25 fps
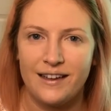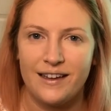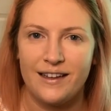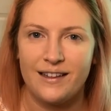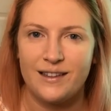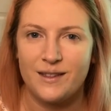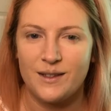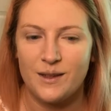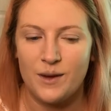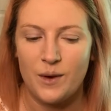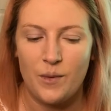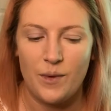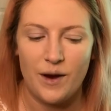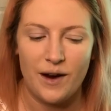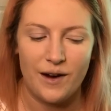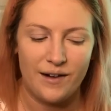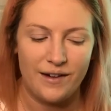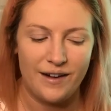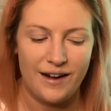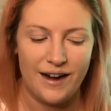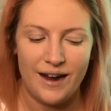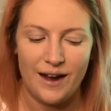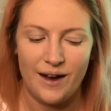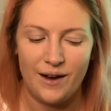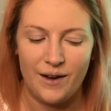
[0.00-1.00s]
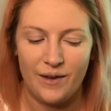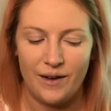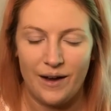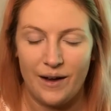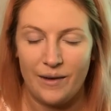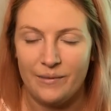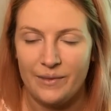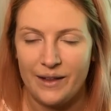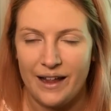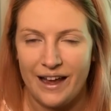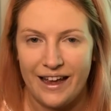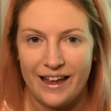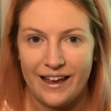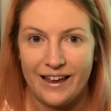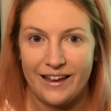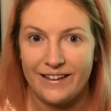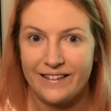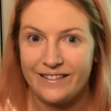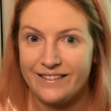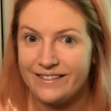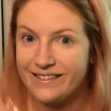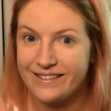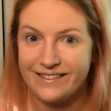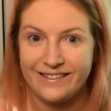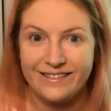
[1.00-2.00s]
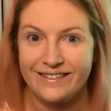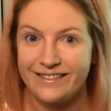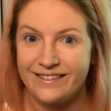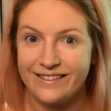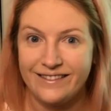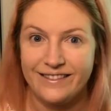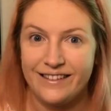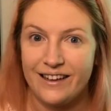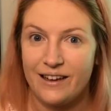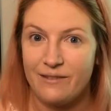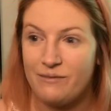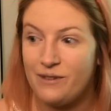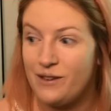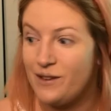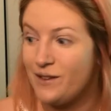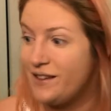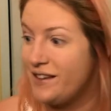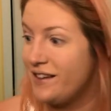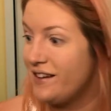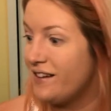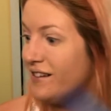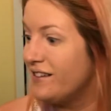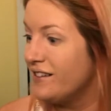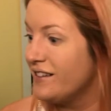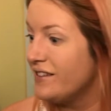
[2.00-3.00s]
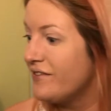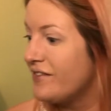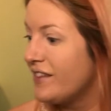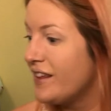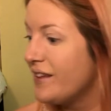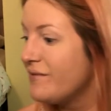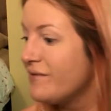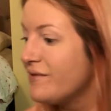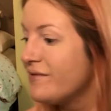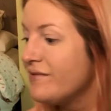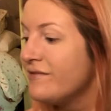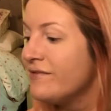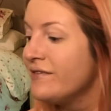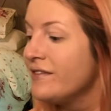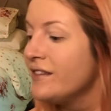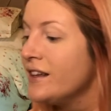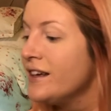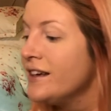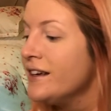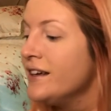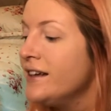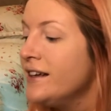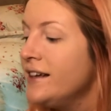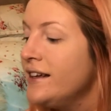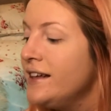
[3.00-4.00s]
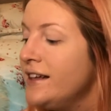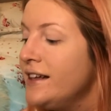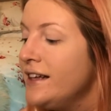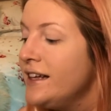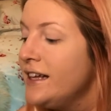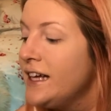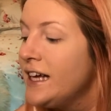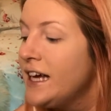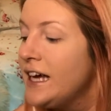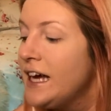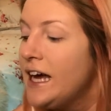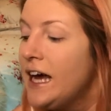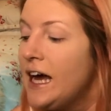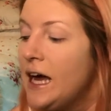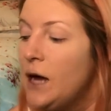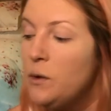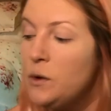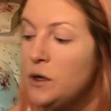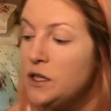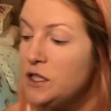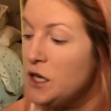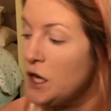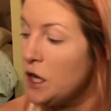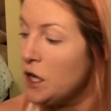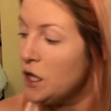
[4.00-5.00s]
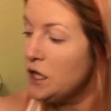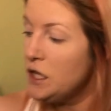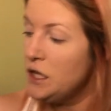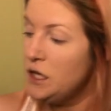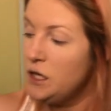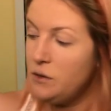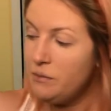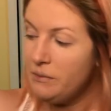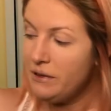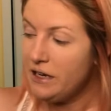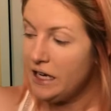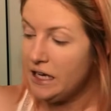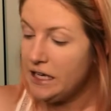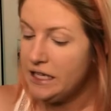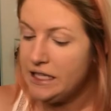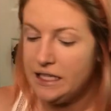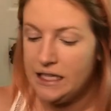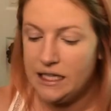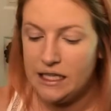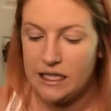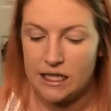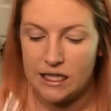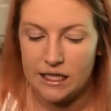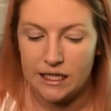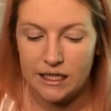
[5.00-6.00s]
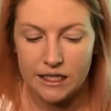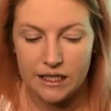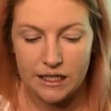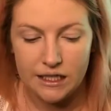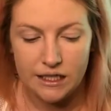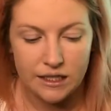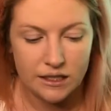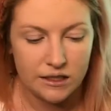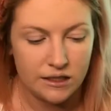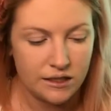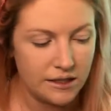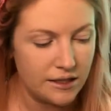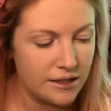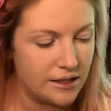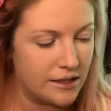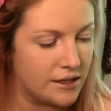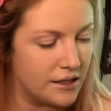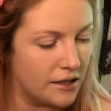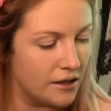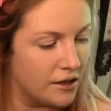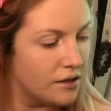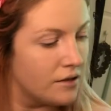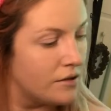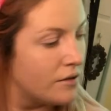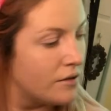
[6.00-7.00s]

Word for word: it's so weird now, I'm like, I'm using all of them. I want all the luminizing things.